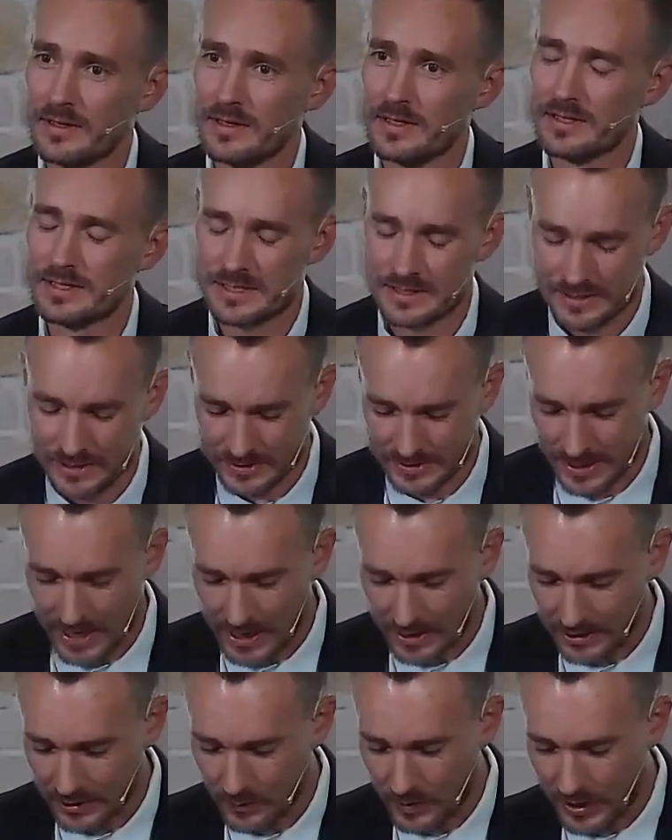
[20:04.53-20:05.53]
This is
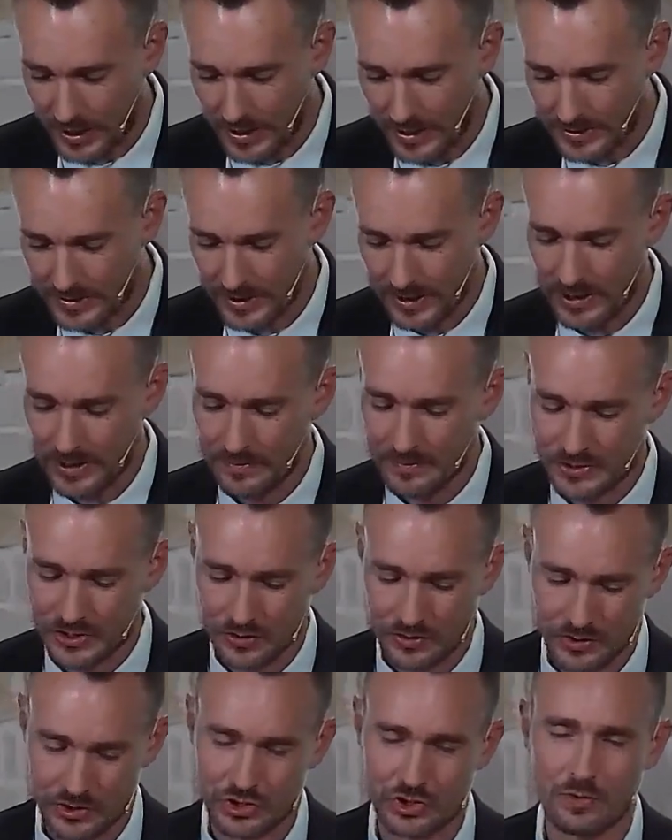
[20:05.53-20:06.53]
exactly why I came,
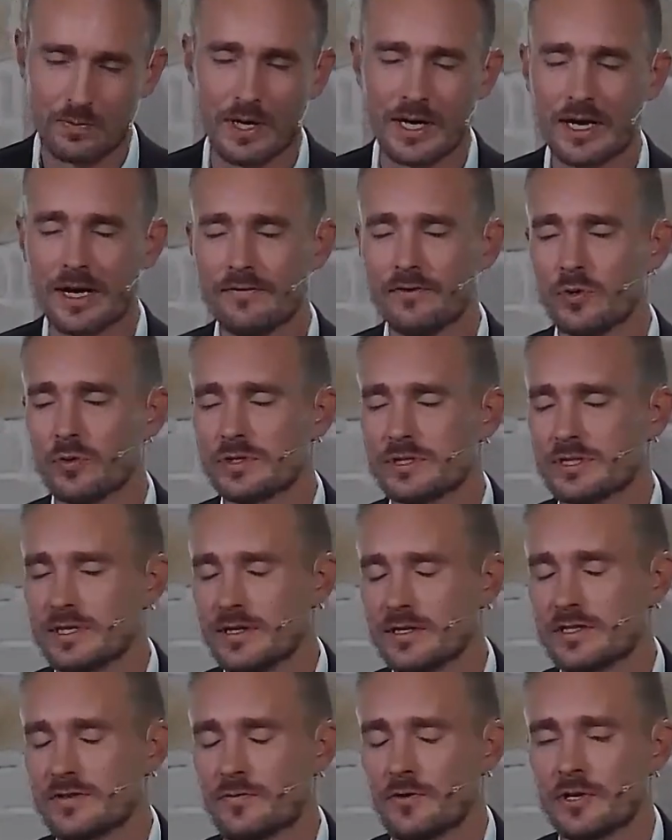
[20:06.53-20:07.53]
so that you might have your
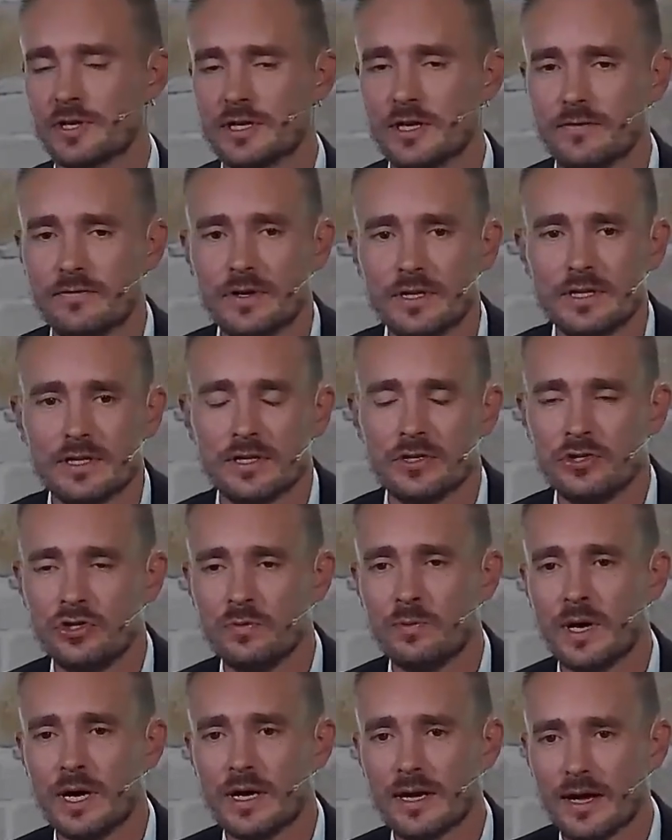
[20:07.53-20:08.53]
sins forgiven and
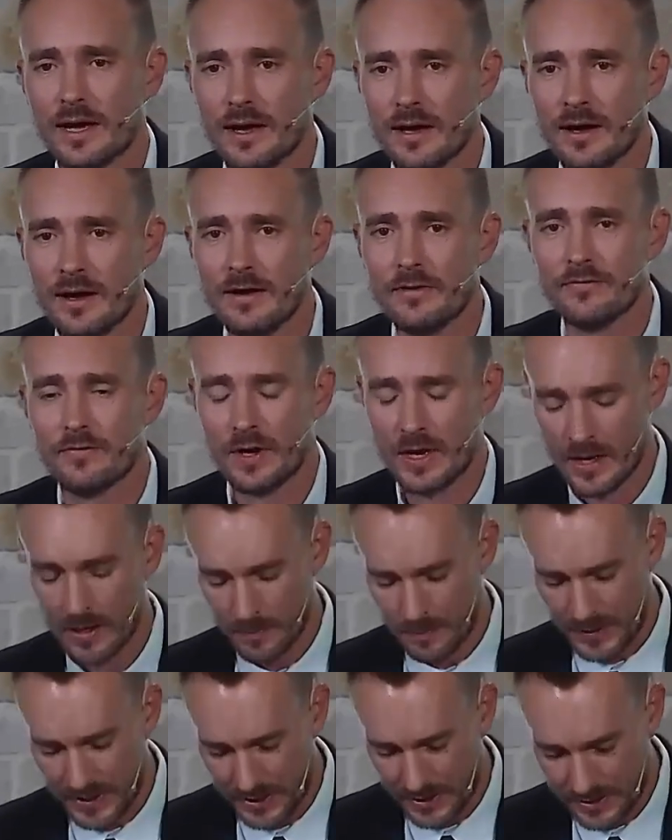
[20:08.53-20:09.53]
you might have
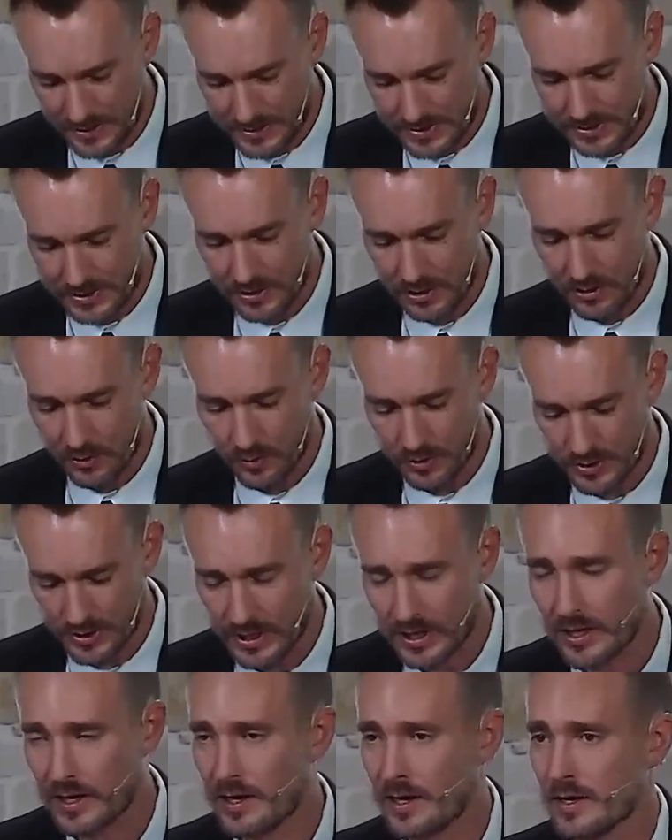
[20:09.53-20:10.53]
peace with
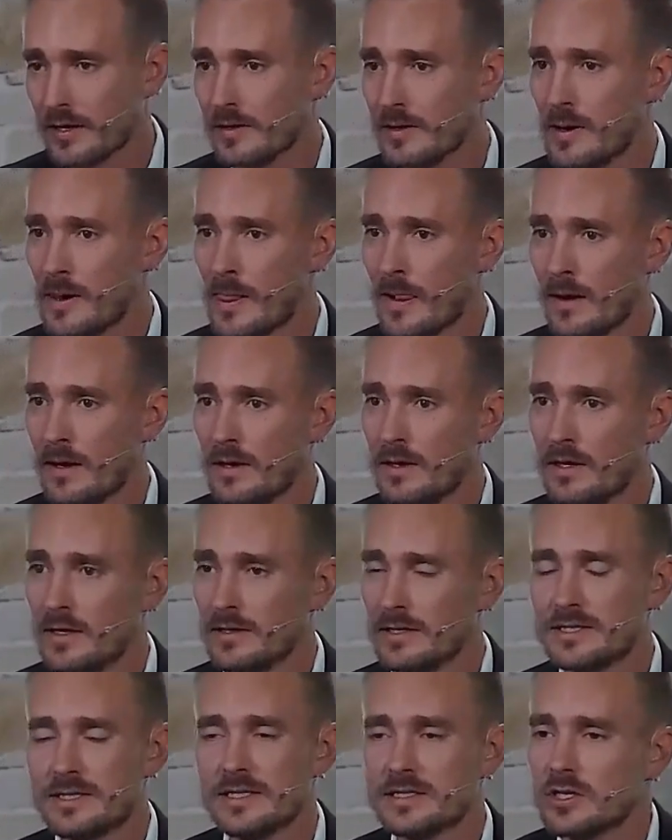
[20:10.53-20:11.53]
God.
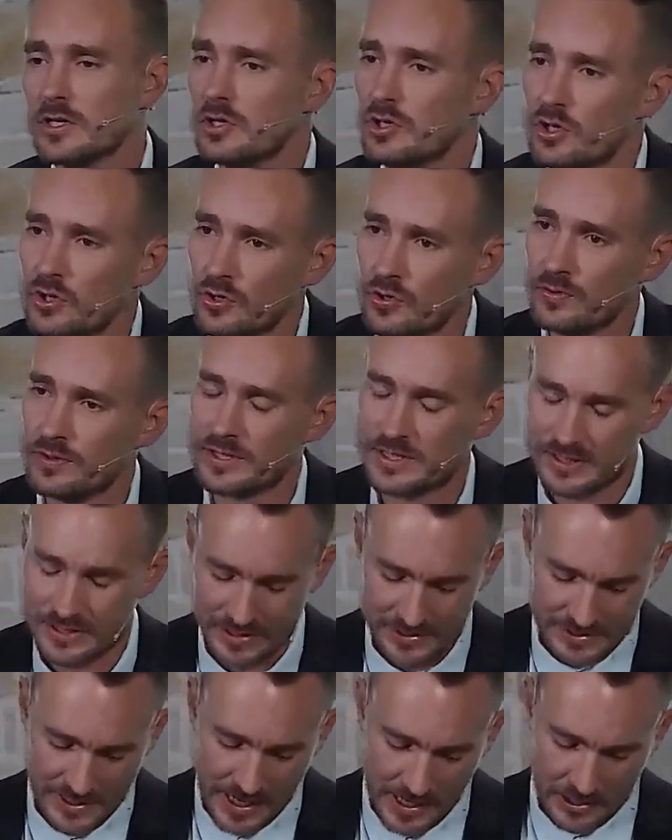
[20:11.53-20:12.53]
This isn't new. This is
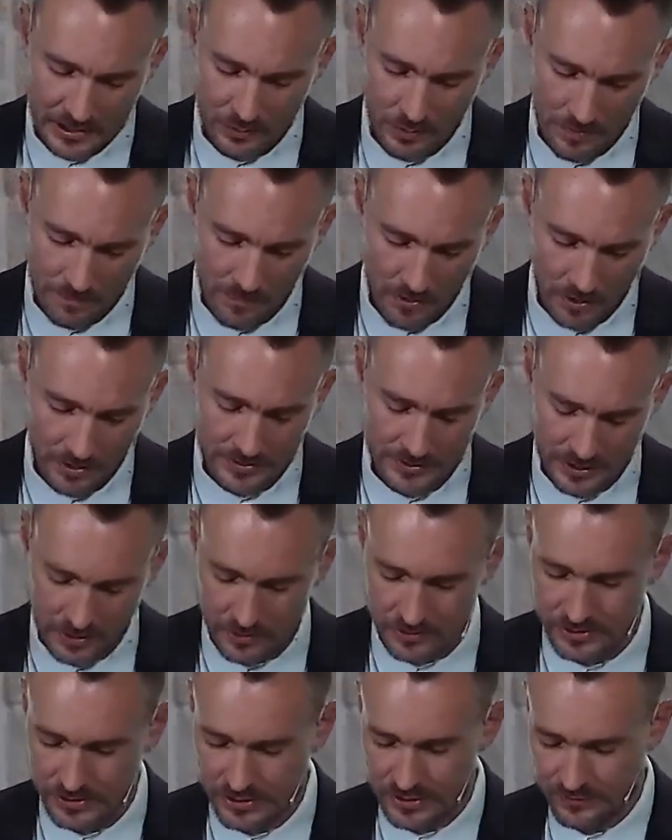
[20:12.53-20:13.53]
exactly what Mark
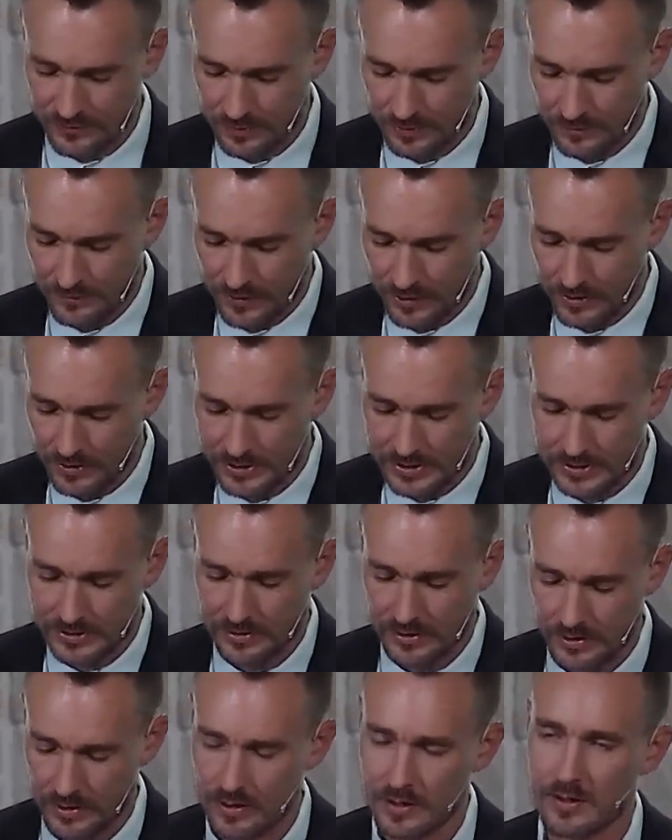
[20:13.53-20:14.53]
tells us from the very
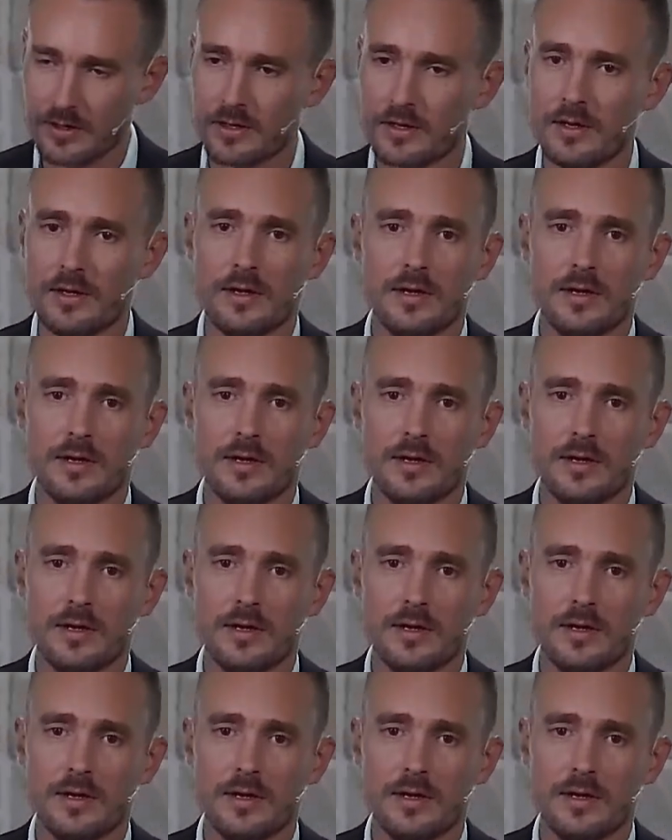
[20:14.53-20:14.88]
start.